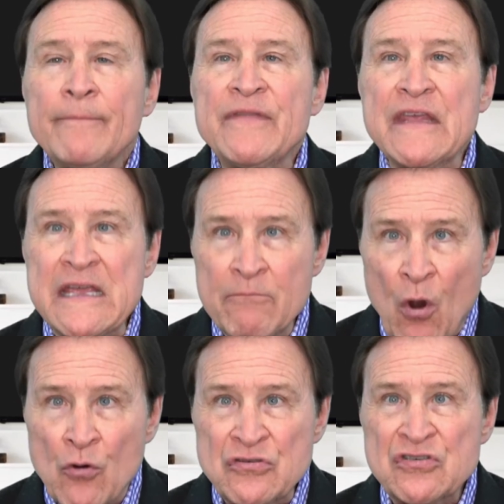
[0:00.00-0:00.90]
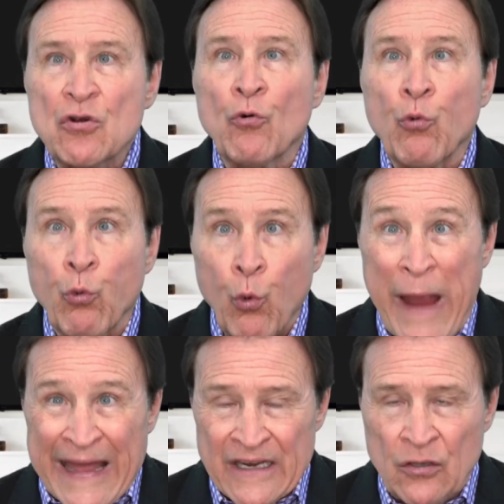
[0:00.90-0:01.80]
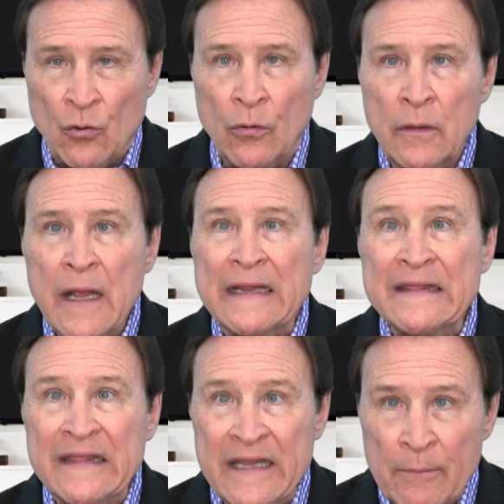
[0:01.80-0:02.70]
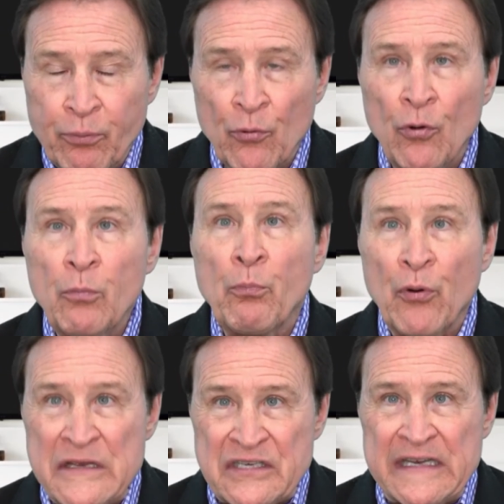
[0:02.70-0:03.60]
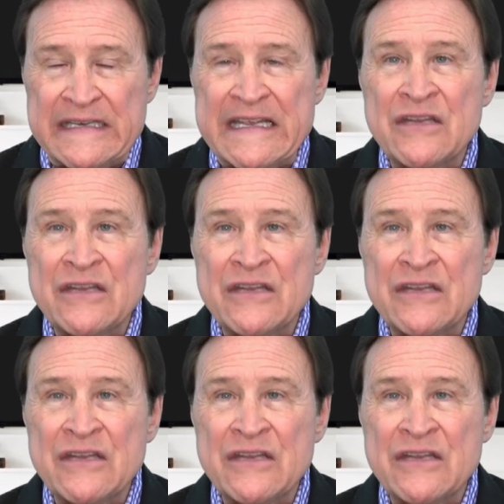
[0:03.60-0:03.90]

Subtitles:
the most radical liberal president